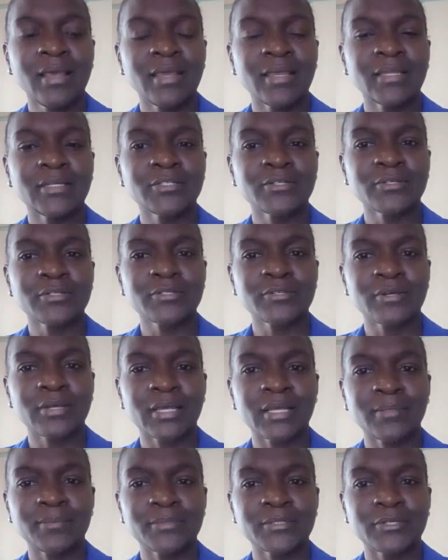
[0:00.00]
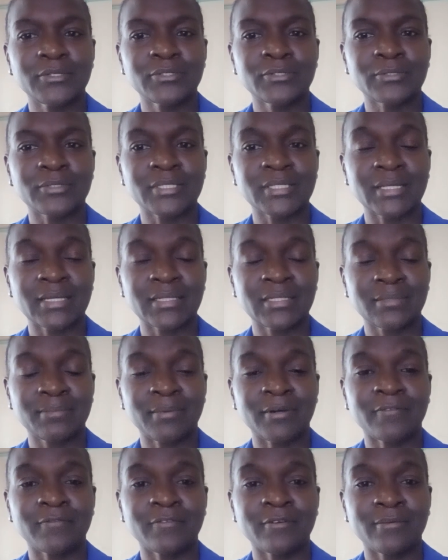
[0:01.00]
It also helps you to set
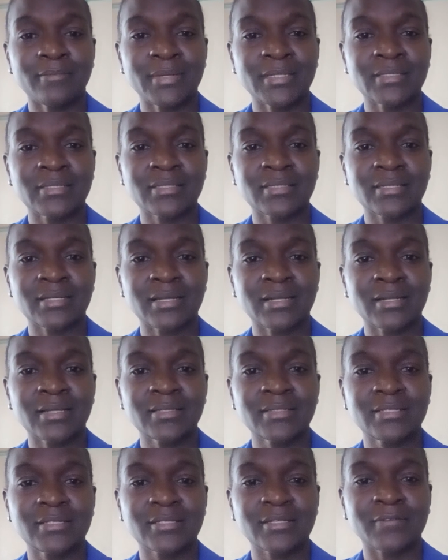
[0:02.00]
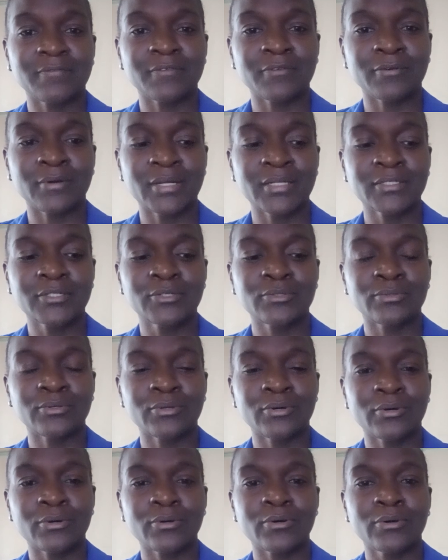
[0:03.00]
performance standards. If you want to
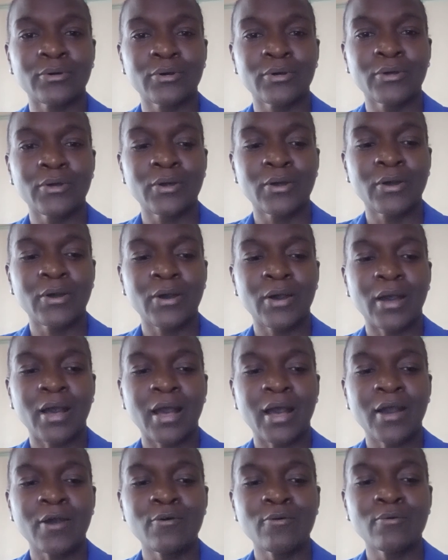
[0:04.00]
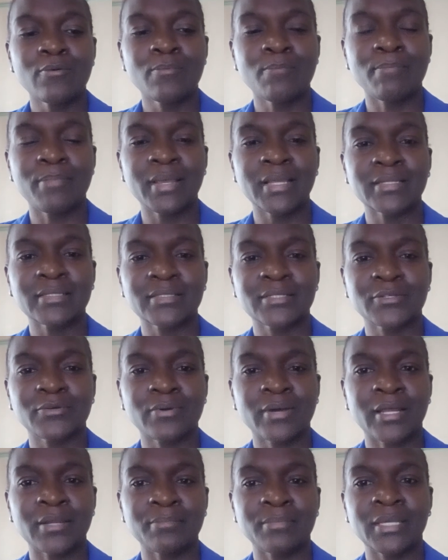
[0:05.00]
know how best you
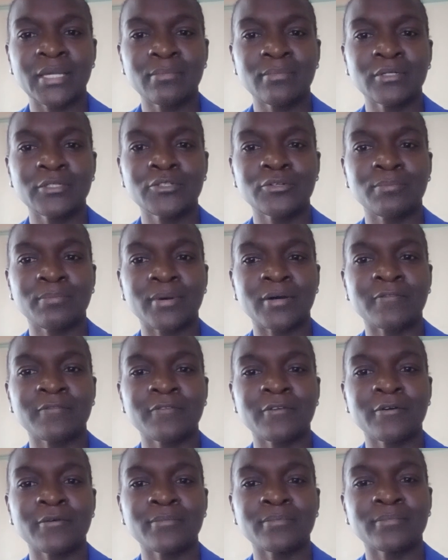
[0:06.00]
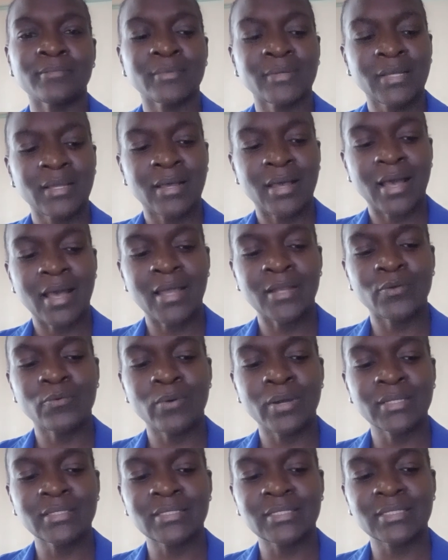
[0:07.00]
can be able to perform and
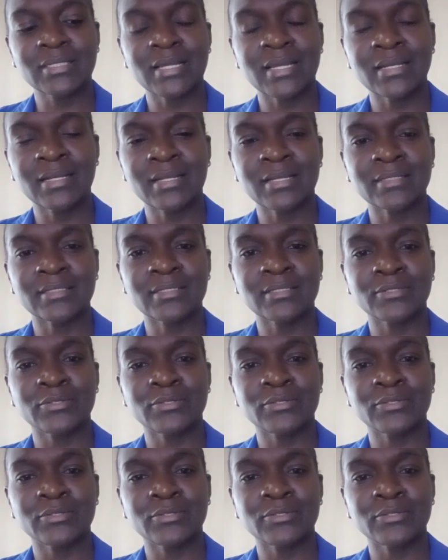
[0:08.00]
what standards